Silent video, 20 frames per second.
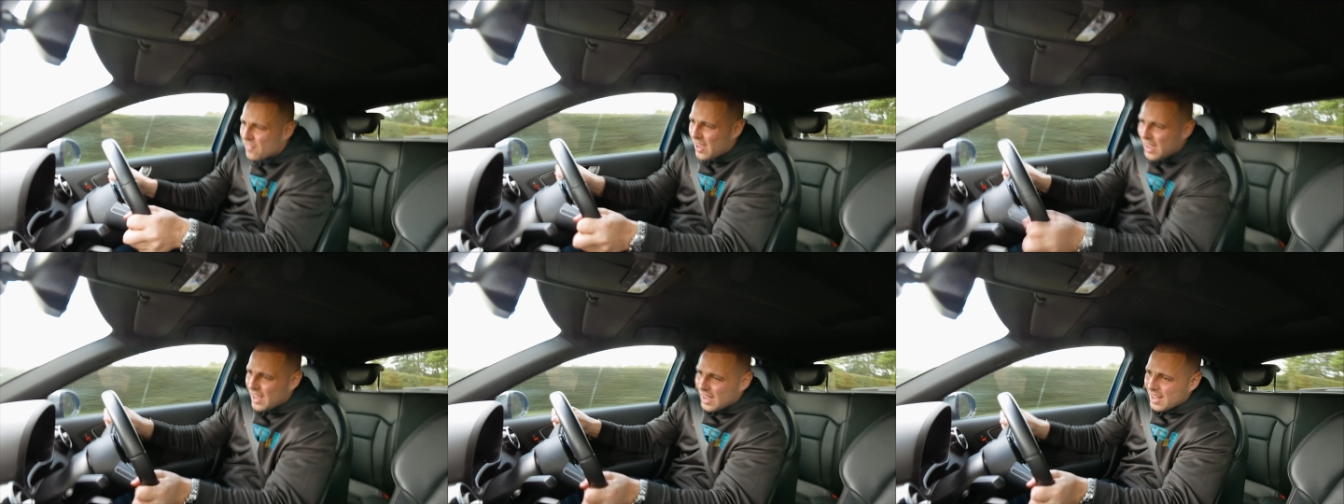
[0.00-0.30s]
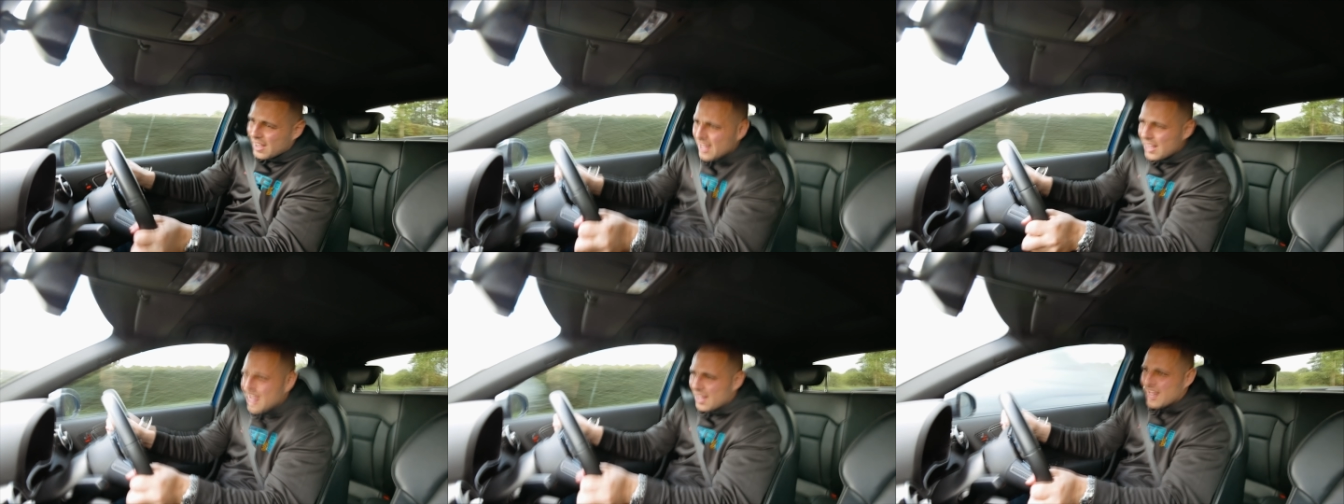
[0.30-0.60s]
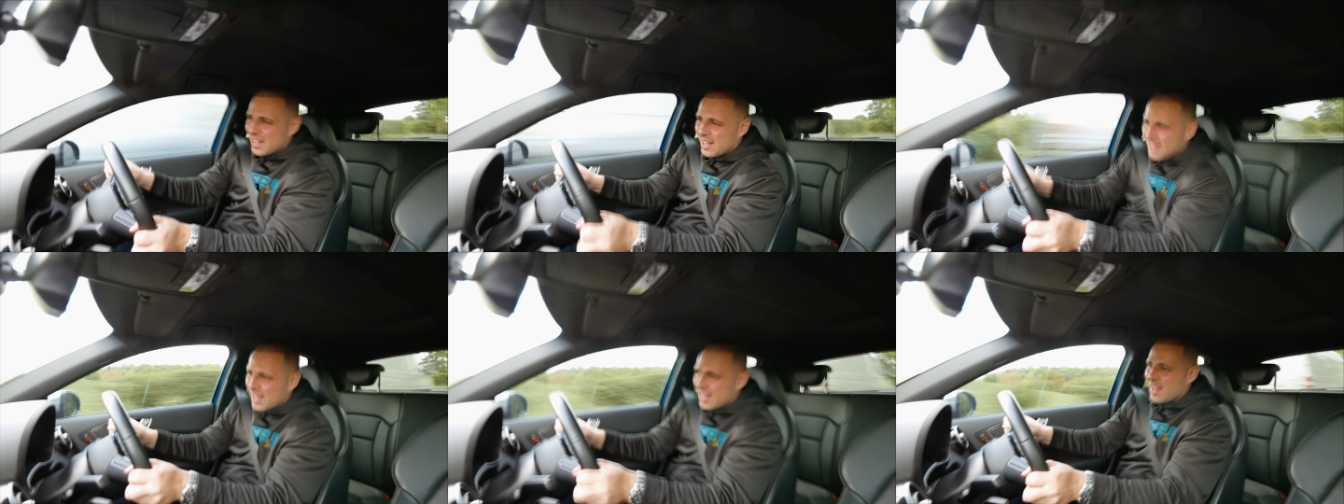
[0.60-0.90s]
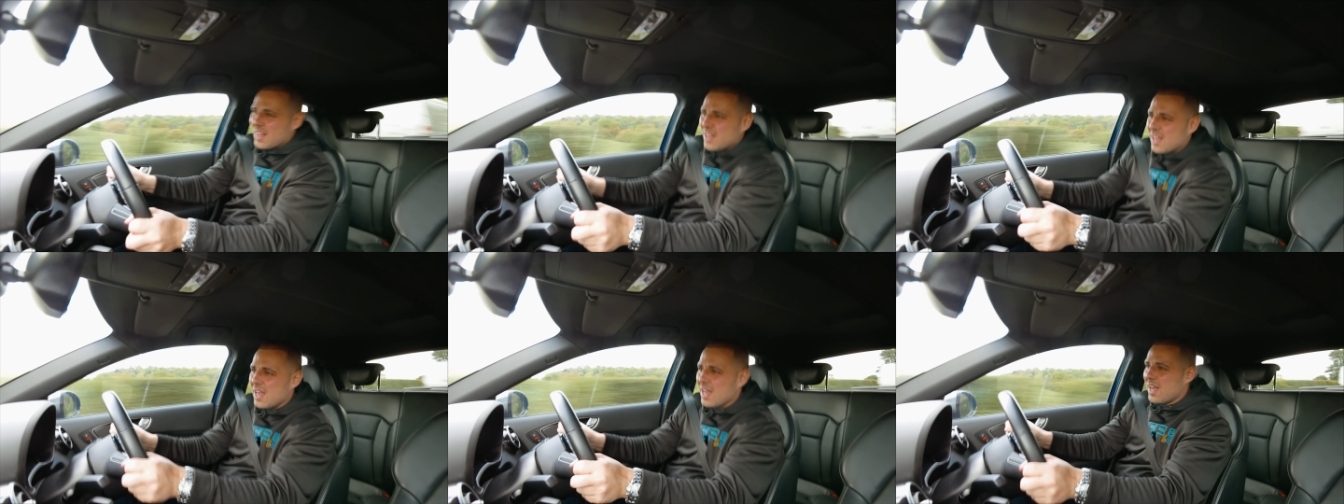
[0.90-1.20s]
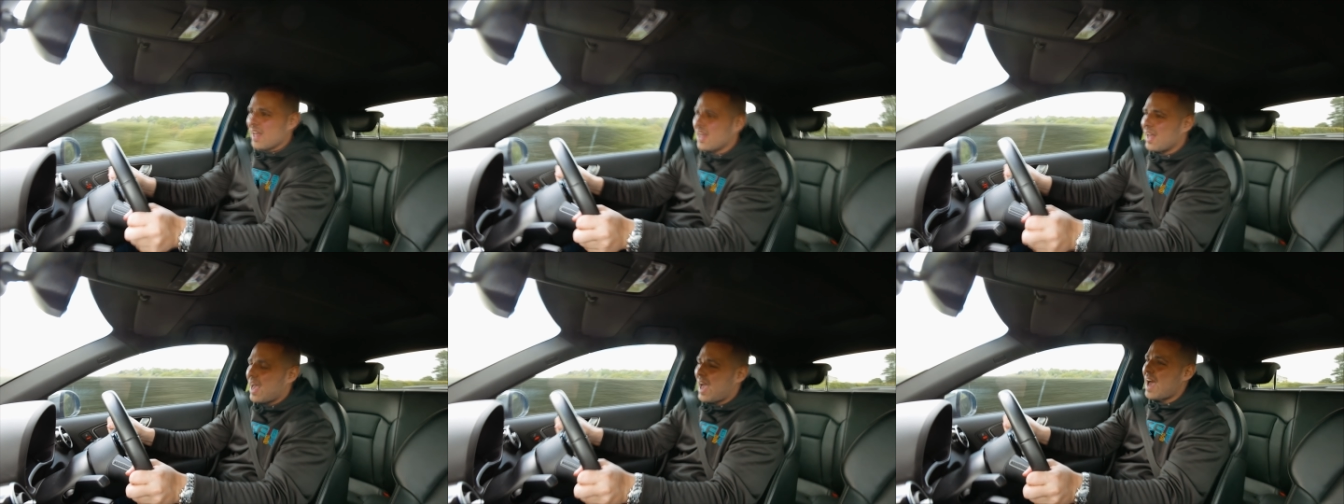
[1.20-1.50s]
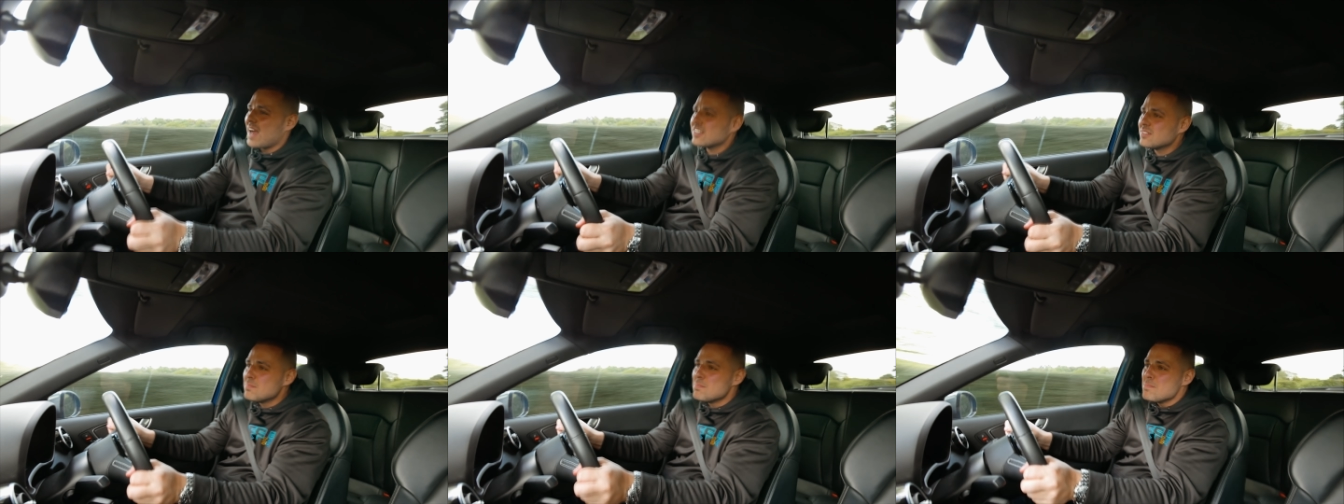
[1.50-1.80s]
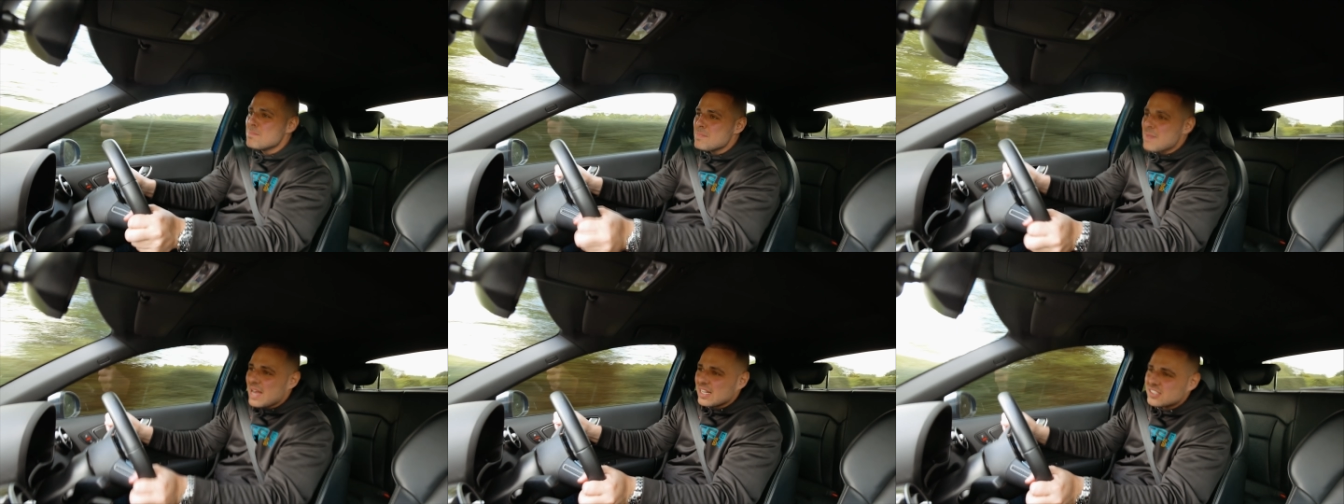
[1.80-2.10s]
it has
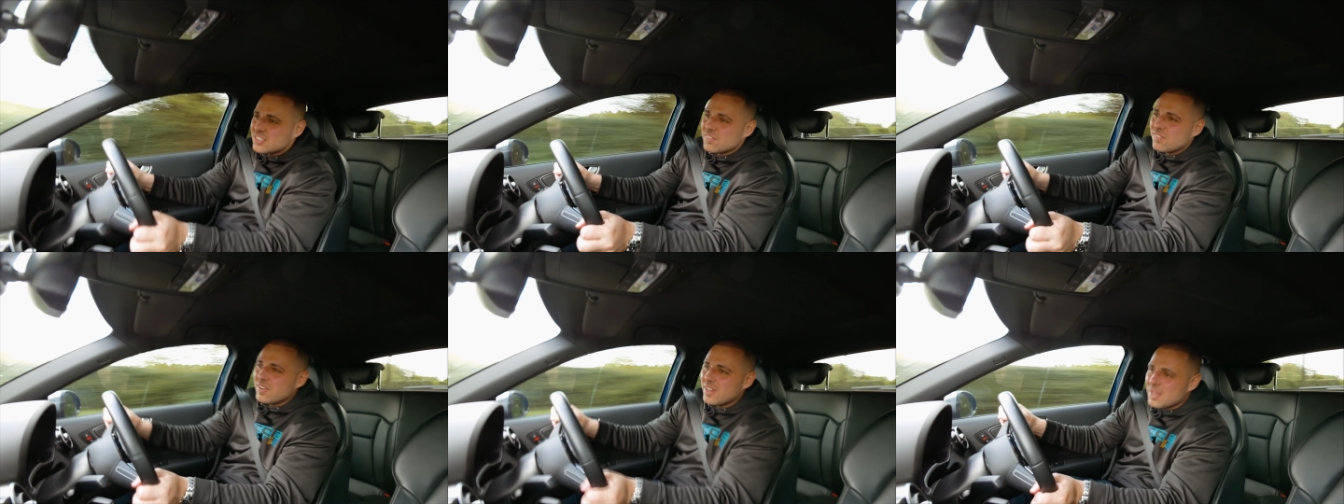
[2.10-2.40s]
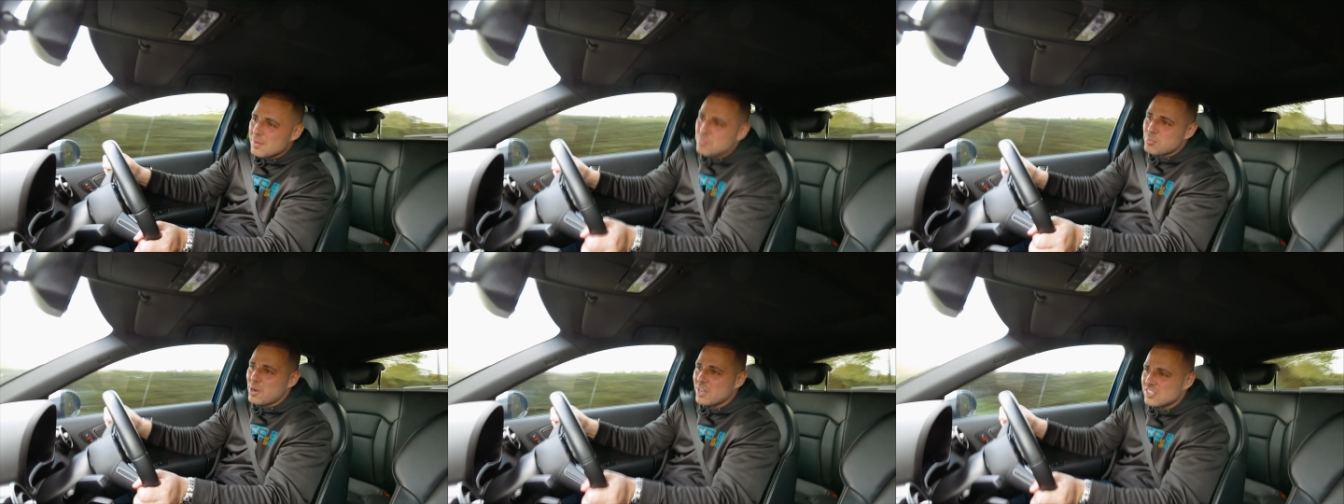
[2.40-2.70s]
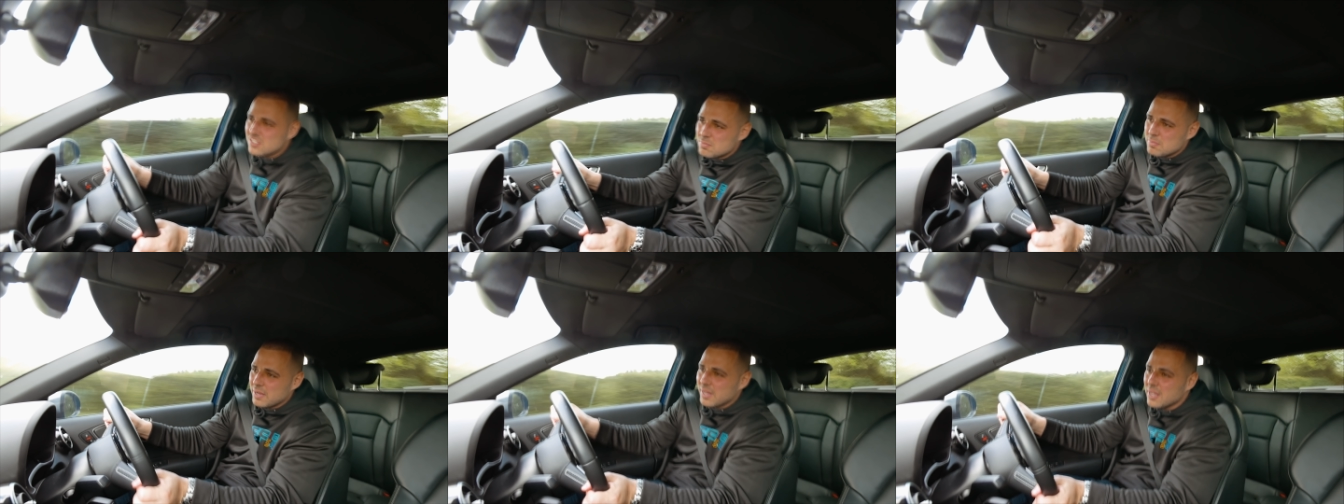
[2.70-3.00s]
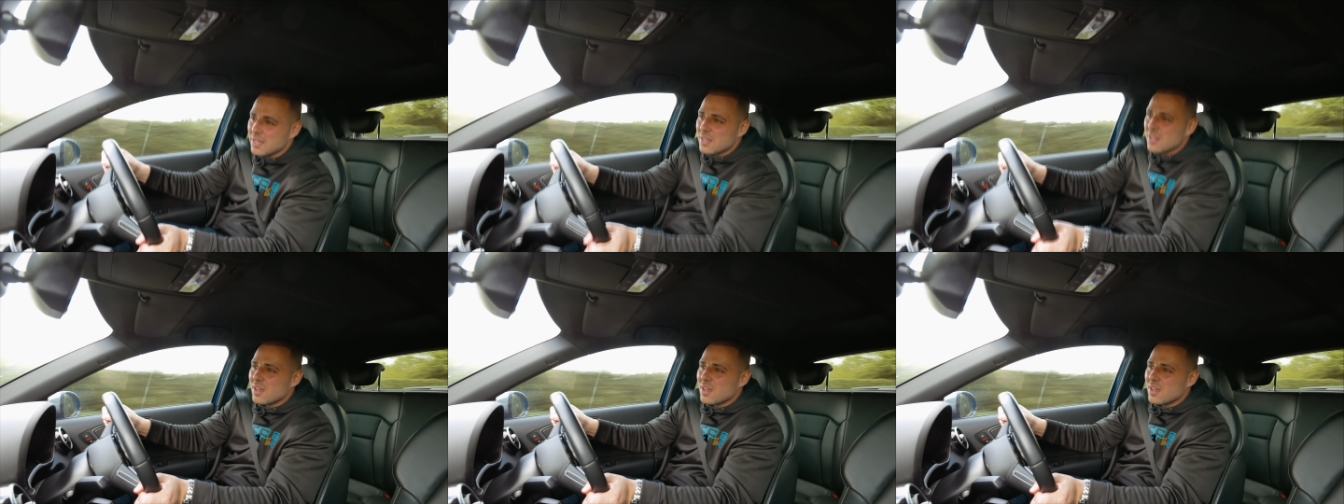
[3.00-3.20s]
massively impressed me.